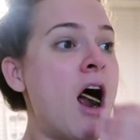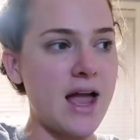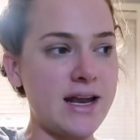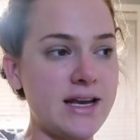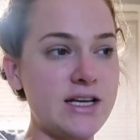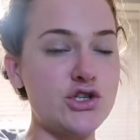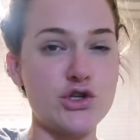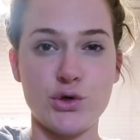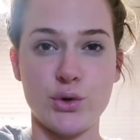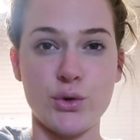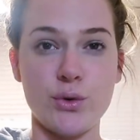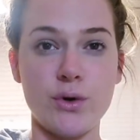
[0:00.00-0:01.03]
I need
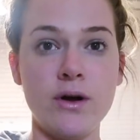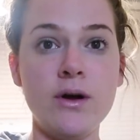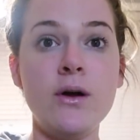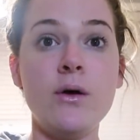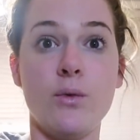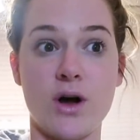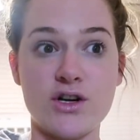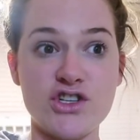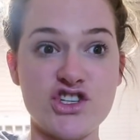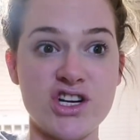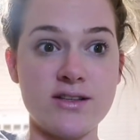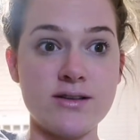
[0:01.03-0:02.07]
to wash the
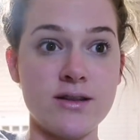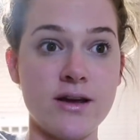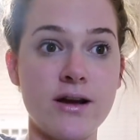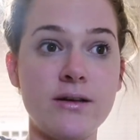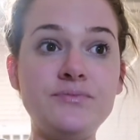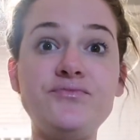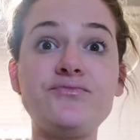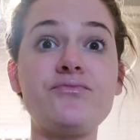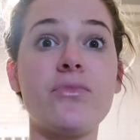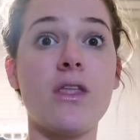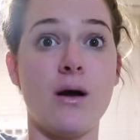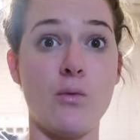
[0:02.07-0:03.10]
sheets in there.
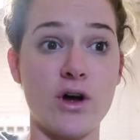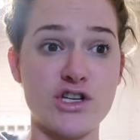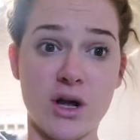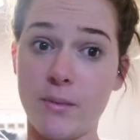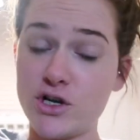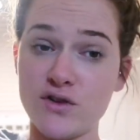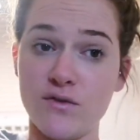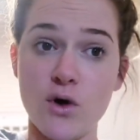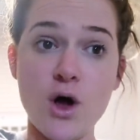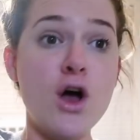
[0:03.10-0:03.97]
I'm washing a bunch of